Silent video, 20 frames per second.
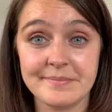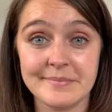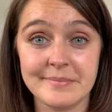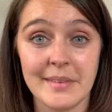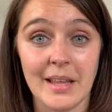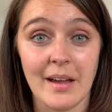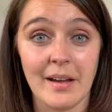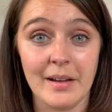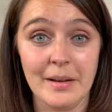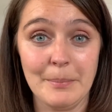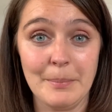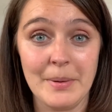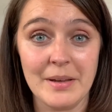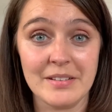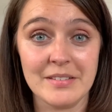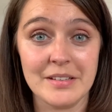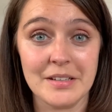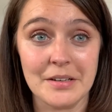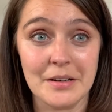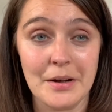I'd
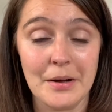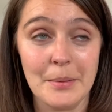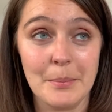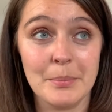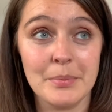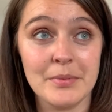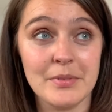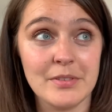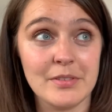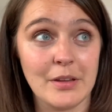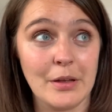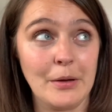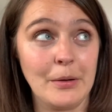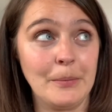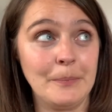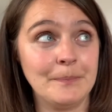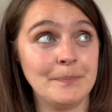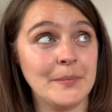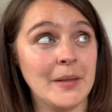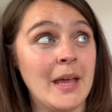messed it up. So
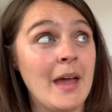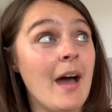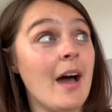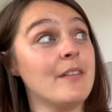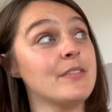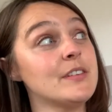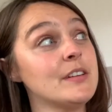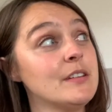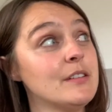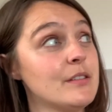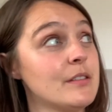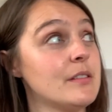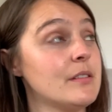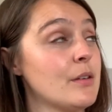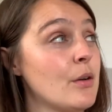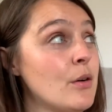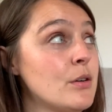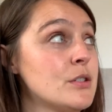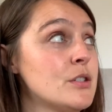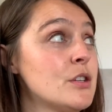I've since
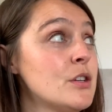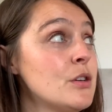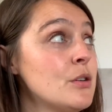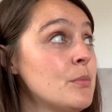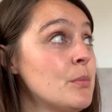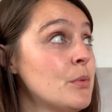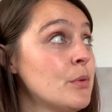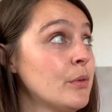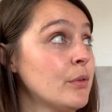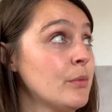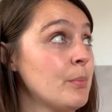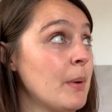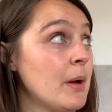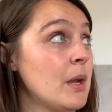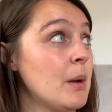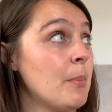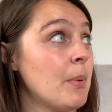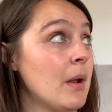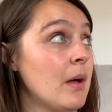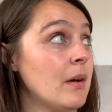got 2 more
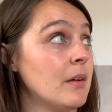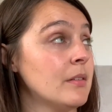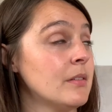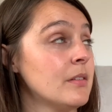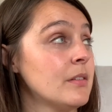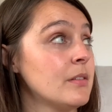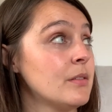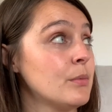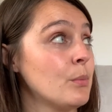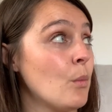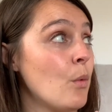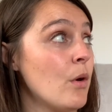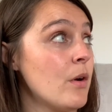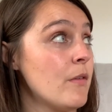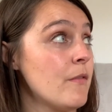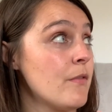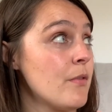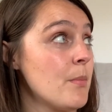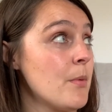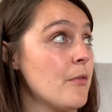spider plants, one
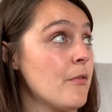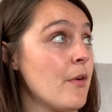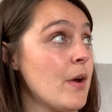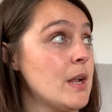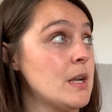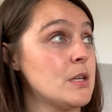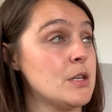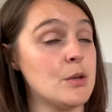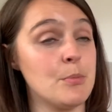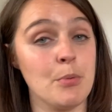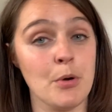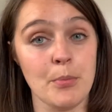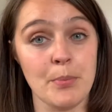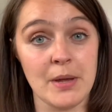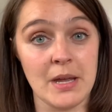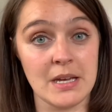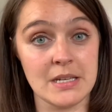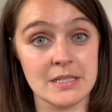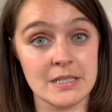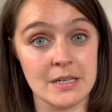from a friend who
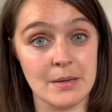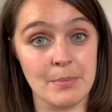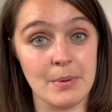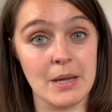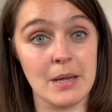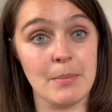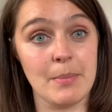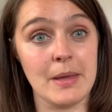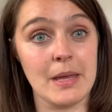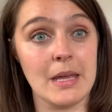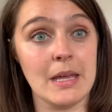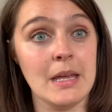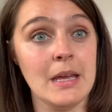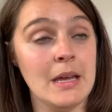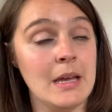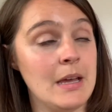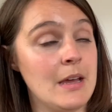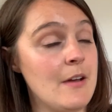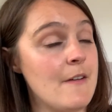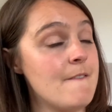propagated a baby
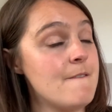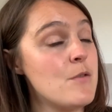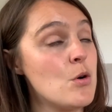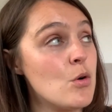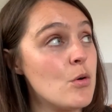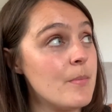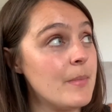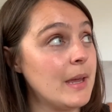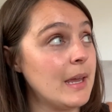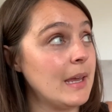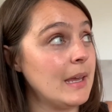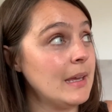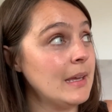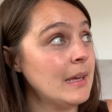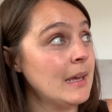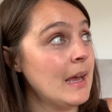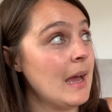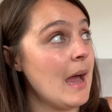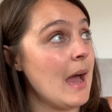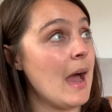for me,
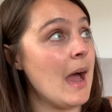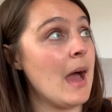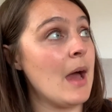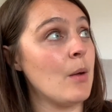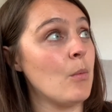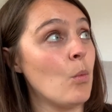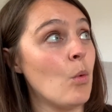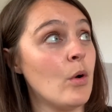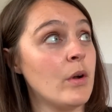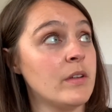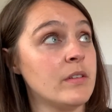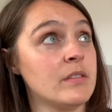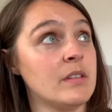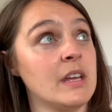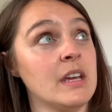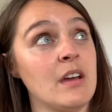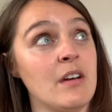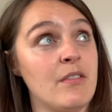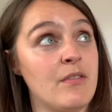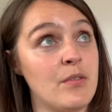and one is
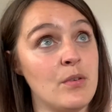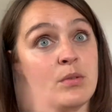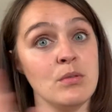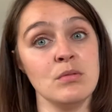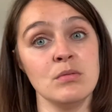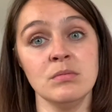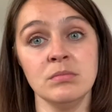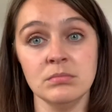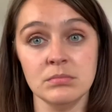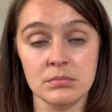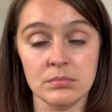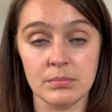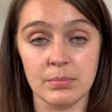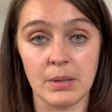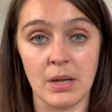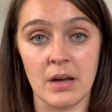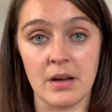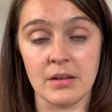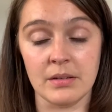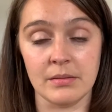like a full
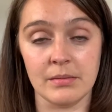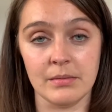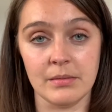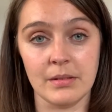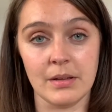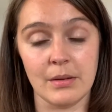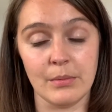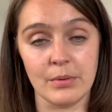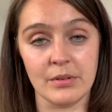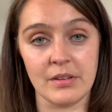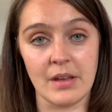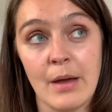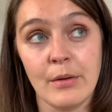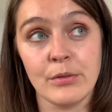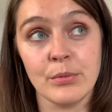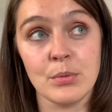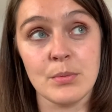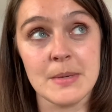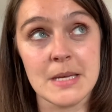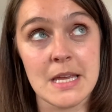plant that was a
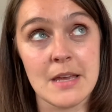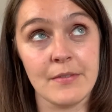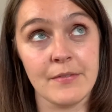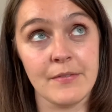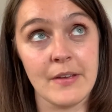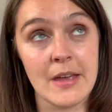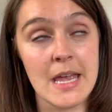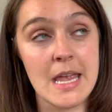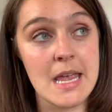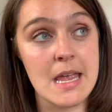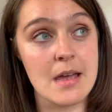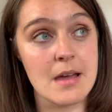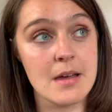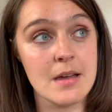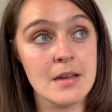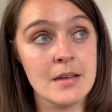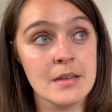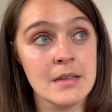housewarming gift for here,